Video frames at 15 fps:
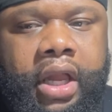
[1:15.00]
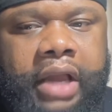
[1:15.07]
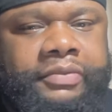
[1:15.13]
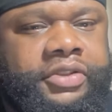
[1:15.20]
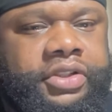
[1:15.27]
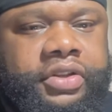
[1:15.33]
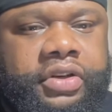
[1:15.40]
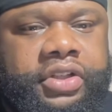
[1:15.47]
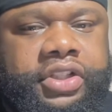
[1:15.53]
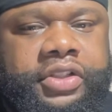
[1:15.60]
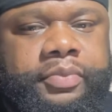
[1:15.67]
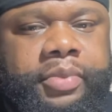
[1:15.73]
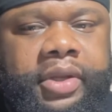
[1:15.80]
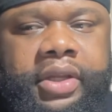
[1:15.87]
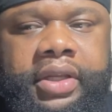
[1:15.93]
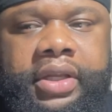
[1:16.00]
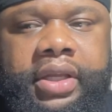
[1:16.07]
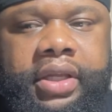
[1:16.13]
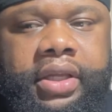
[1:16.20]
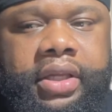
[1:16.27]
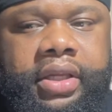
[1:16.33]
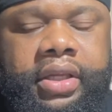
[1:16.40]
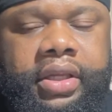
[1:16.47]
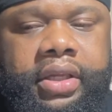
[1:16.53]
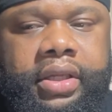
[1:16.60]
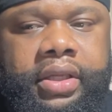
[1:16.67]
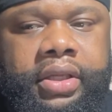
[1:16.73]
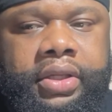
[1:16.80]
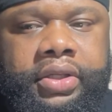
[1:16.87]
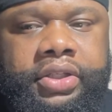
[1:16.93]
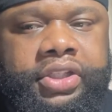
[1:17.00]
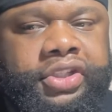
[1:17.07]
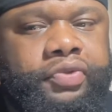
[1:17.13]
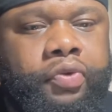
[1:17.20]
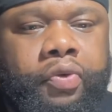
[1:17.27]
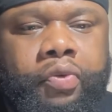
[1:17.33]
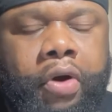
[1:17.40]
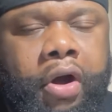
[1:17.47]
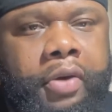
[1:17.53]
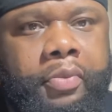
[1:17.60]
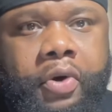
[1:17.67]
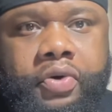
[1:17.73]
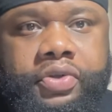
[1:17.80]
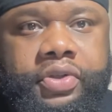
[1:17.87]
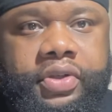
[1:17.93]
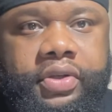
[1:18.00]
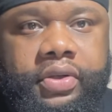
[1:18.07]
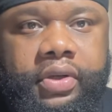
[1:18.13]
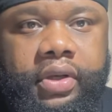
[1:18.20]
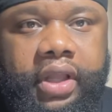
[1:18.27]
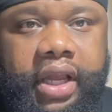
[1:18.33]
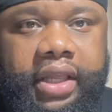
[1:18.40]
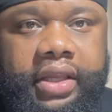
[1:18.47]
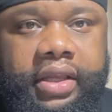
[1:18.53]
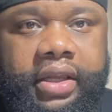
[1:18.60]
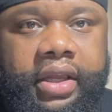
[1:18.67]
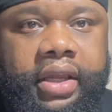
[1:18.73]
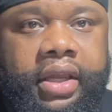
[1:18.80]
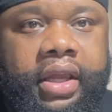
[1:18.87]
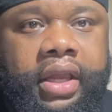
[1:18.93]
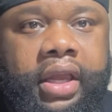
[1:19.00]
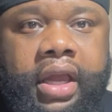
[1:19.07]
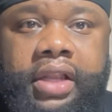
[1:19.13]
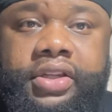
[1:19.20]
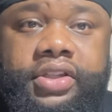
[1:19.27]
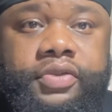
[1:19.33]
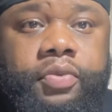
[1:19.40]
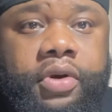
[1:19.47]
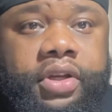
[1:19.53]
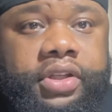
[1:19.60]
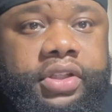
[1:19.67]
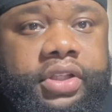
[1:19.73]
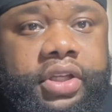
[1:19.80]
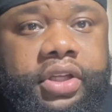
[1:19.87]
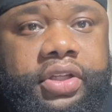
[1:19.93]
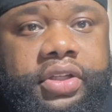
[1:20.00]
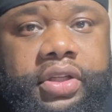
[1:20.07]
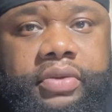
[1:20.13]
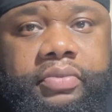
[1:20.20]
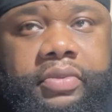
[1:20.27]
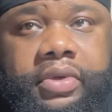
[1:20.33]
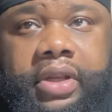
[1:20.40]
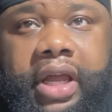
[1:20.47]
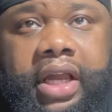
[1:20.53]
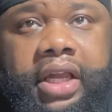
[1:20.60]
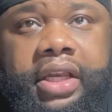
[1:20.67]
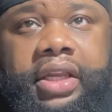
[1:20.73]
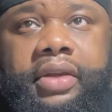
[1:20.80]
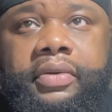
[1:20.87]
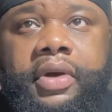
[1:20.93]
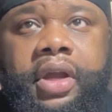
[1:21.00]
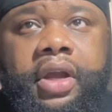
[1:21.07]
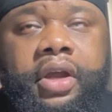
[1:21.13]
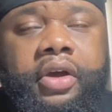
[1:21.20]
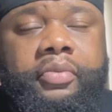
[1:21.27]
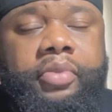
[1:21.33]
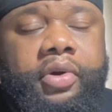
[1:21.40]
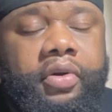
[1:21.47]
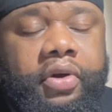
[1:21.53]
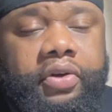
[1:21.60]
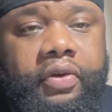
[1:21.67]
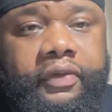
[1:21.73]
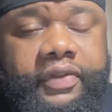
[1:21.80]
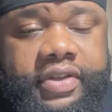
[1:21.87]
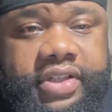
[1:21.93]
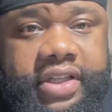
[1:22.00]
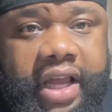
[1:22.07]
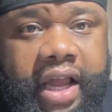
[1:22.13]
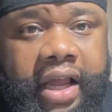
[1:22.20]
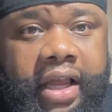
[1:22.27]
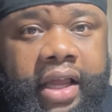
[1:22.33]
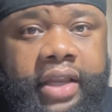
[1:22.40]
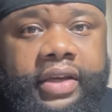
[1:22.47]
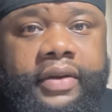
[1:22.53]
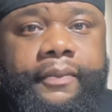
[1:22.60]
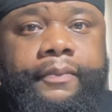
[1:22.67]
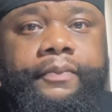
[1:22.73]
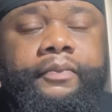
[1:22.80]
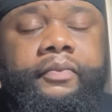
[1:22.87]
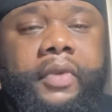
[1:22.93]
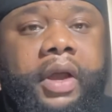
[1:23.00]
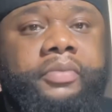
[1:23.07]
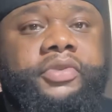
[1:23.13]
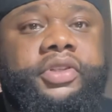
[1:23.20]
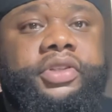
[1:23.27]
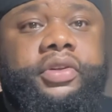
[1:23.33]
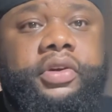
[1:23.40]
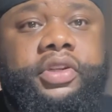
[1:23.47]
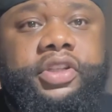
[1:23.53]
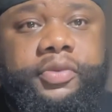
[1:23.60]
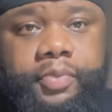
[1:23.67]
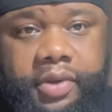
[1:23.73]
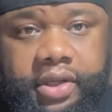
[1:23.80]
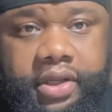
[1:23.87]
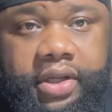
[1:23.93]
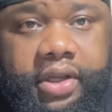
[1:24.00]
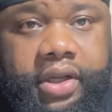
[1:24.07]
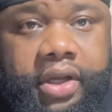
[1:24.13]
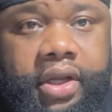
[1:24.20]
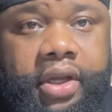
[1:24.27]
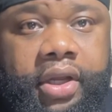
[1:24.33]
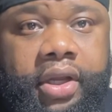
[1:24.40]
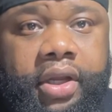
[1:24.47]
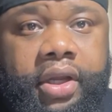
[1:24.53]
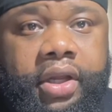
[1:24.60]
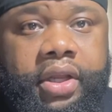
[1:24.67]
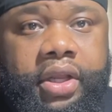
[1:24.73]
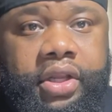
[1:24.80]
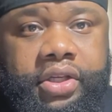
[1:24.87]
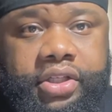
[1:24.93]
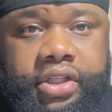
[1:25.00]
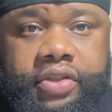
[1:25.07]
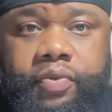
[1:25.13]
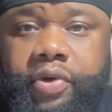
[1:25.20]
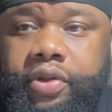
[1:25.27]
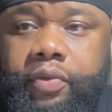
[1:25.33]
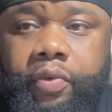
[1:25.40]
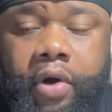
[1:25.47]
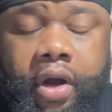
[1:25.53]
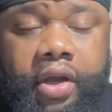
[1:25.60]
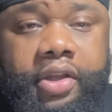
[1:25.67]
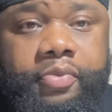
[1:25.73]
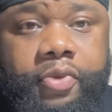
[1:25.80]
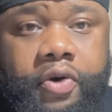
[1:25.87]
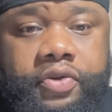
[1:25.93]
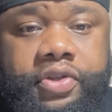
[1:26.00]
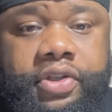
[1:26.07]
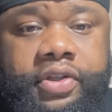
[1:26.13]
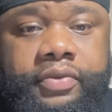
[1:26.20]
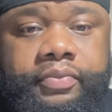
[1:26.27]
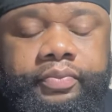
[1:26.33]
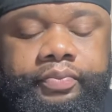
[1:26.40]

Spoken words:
just going to speak just with raw emotion. Like, I just want to, not going to put on no facade. I'm just going to speak just with raw emotion.